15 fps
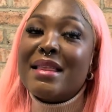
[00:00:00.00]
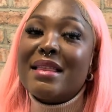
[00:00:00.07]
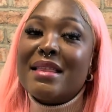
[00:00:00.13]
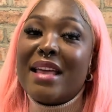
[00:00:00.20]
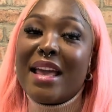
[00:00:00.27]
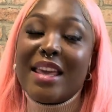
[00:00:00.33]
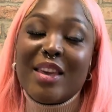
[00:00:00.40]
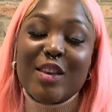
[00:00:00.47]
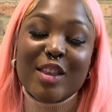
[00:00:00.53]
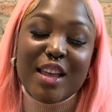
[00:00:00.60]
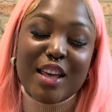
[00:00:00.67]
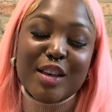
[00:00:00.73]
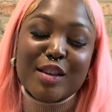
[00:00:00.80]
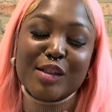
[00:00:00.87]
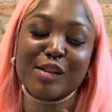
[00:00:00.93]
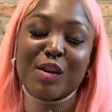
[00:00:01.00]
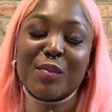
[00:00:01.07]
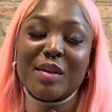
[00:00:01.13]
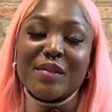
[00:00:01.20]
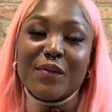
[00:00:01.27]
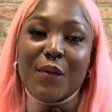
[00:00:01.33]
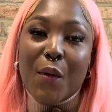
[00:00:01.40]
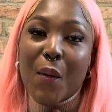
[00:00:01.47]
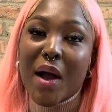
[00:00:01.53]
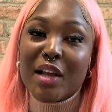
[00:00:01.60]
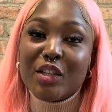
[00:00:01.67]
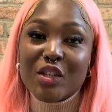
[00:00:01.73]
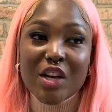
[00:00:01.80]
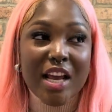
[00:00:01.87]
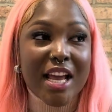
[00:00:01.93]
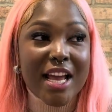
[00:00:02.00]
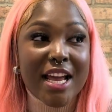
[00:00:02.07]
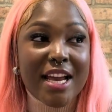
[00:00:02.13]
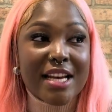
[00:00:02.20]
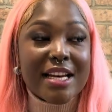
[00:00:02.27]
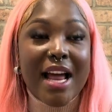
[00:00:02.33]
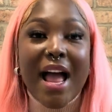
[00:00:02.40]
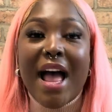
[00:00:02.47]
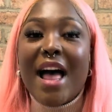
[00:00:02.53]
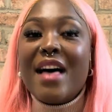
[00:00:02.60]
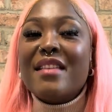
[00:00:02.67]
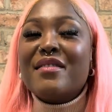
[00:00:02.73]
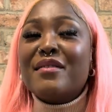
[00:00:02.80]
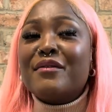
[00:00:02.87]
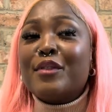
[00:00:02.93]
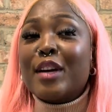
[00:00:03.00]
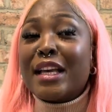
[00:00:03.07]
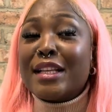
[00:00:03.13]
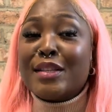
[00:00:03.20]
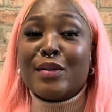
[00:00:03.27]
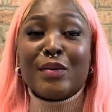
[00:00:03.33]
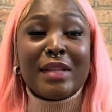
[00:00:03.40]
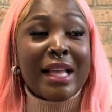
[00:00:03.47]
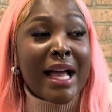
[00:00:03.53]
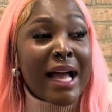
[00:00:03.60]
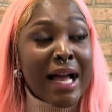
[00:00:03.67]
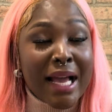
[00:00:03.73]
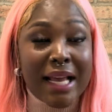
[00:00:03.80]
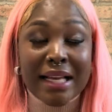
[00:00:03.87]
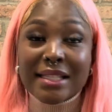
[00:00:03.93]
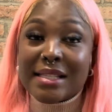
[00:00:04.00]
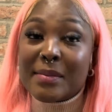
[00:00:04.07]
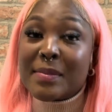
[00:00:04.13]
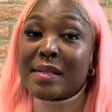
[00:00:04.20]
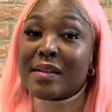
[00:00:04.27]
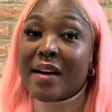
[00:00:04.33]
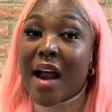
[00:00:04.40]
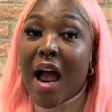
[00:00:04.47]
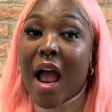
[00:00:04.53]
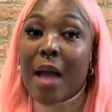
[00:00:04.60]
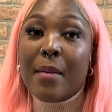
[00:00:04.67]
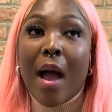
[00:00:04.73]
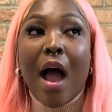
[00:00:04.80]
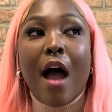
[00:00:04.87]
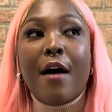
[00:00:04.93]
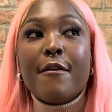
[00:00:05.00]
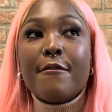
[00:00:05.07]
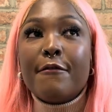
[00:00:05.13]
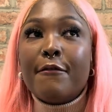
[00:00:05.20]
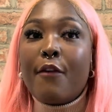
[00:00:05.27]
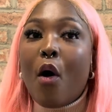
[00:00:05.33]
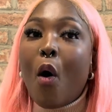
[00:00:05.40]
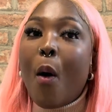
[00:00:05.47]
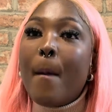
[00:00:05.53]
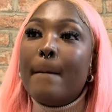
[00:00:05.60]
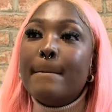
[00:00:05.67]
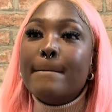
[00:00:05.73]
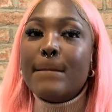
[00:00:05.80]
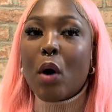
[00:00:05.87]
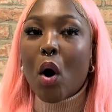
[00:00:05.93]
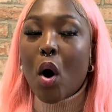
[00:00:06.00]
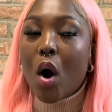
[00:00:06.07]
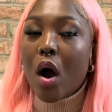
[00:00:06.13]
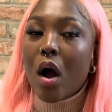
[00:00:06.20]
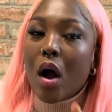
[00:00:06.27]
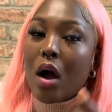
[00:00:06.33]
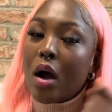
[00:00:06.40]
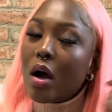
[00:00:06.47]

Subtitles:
Thank you so much for watching. Don't forget to like, subscribe for more